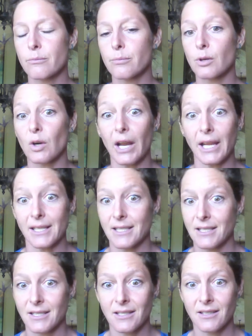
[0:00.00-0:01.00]

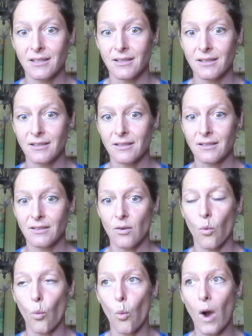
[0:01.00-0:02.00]
praised?
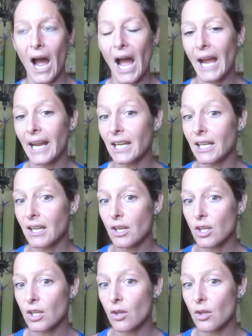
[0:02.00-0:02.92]
Why